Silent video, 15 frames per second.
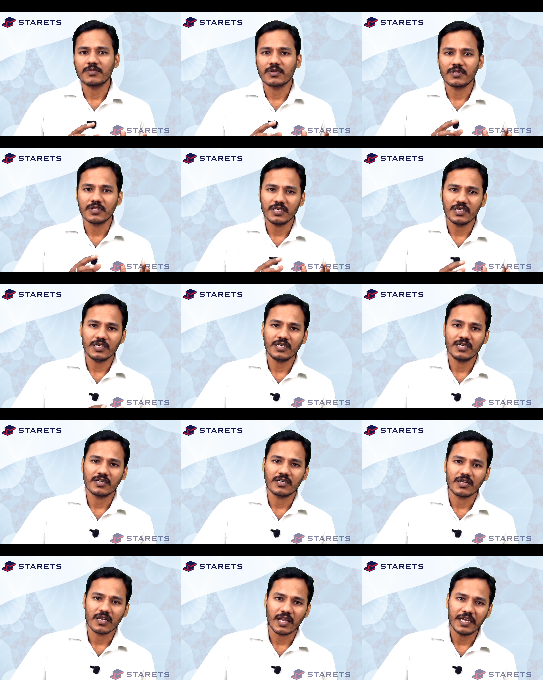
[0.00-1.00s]
the
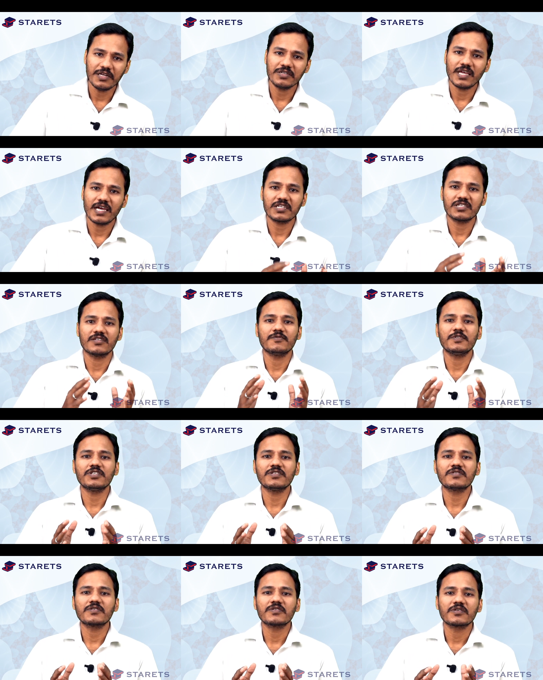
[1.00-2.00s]
light reaction which
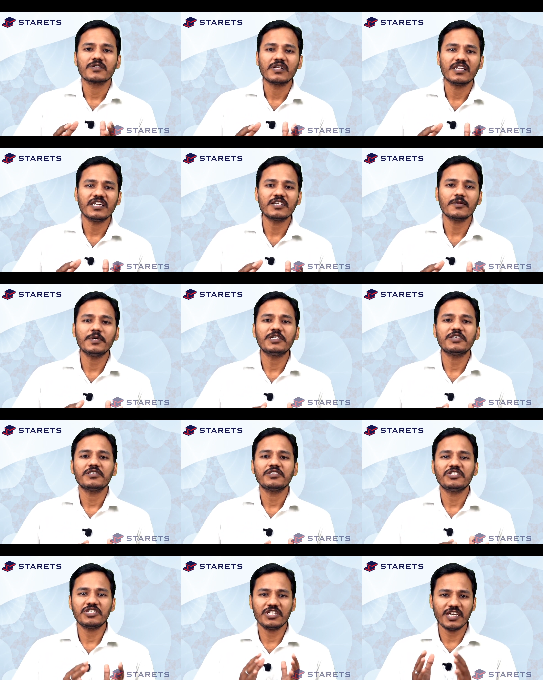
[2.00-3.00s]
is little
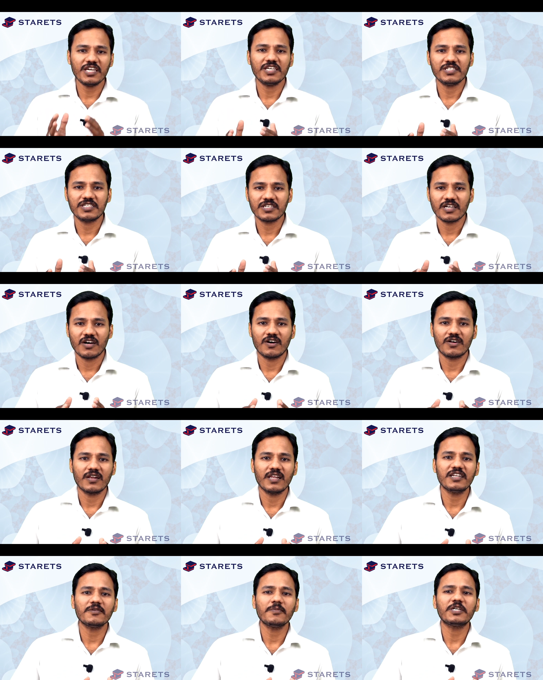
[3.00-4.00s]
bit changed or
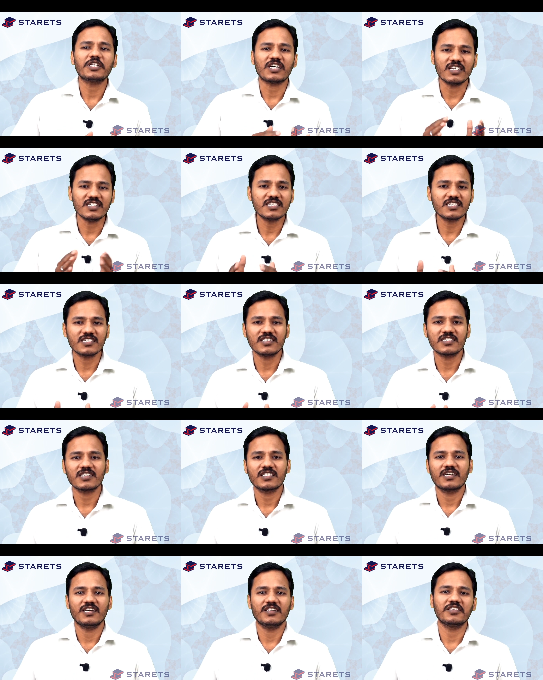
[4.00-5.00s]
little bit altered
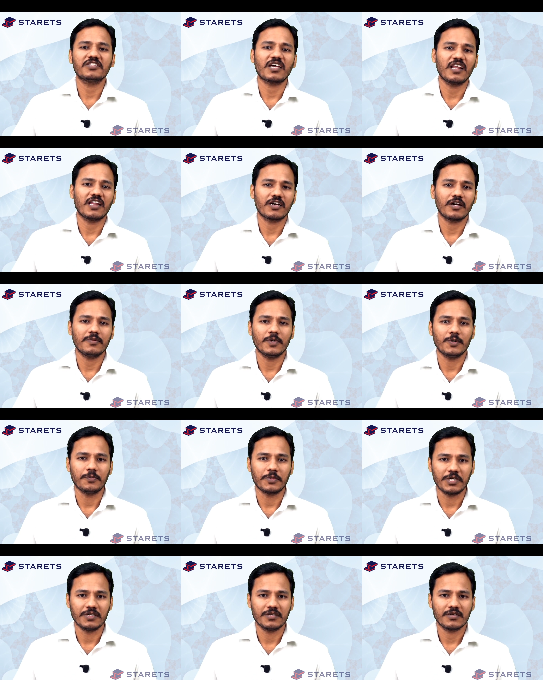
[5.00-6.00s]
in the thylakoid
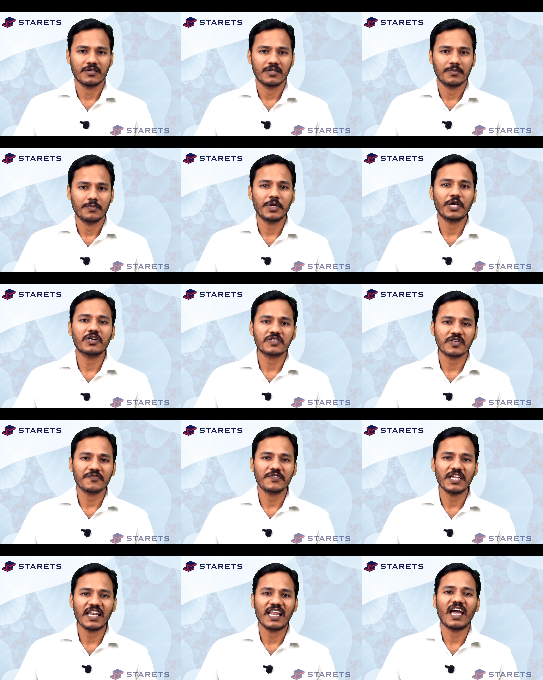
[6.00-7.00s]
membrane because of
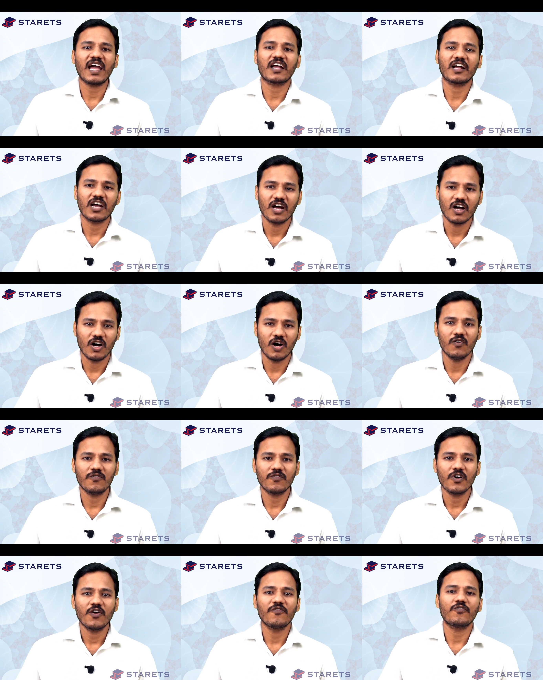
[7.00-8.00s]
the lack of
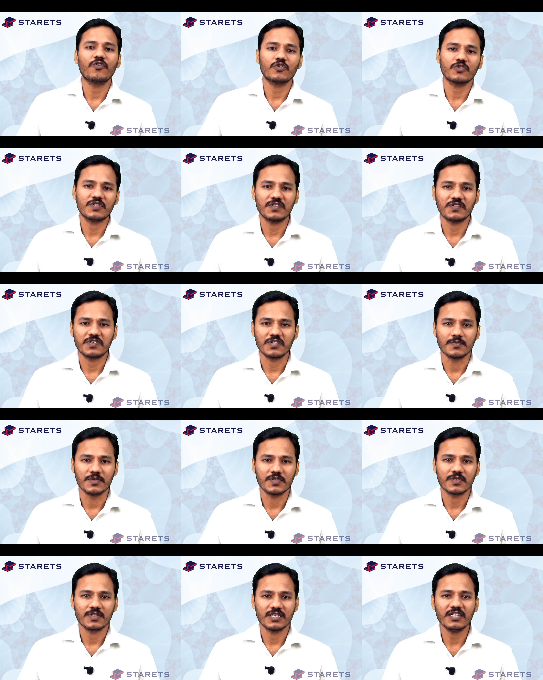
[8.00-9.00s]

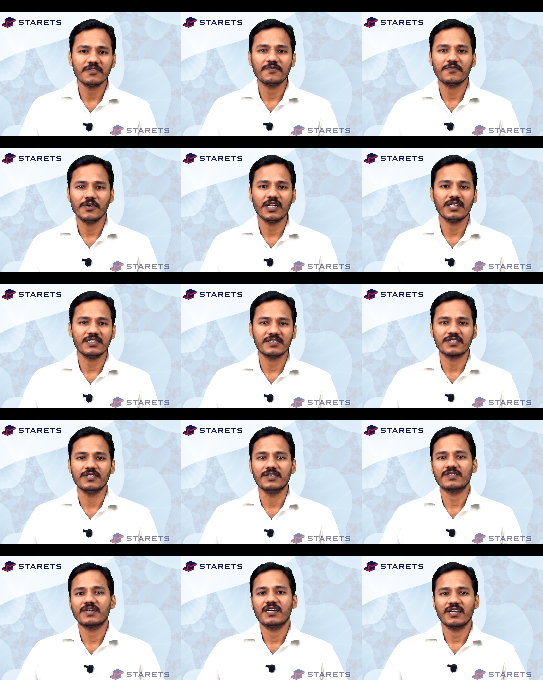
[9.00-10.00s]
photosystems that we will
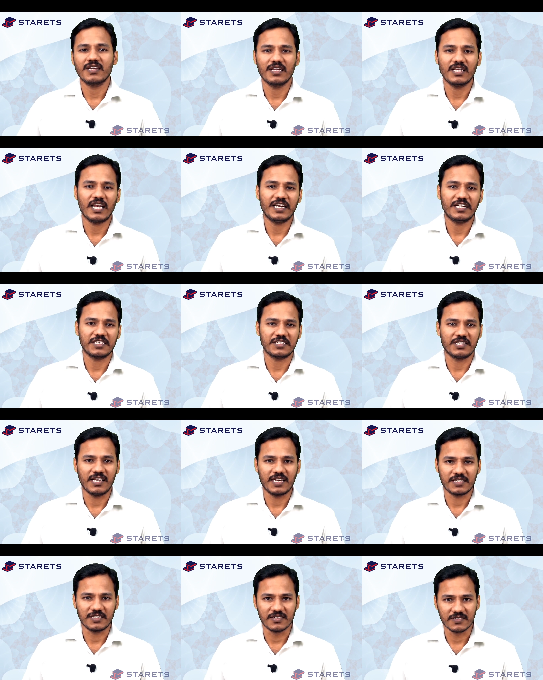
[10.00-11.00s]
discuss in a latest
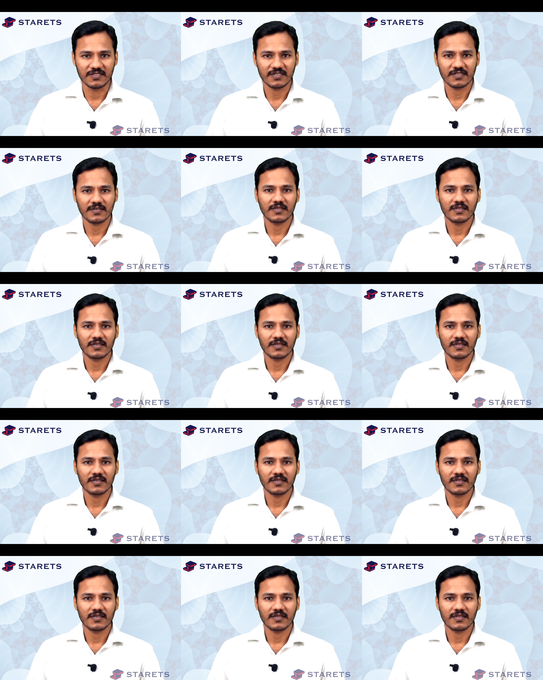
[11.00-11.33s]
lectures.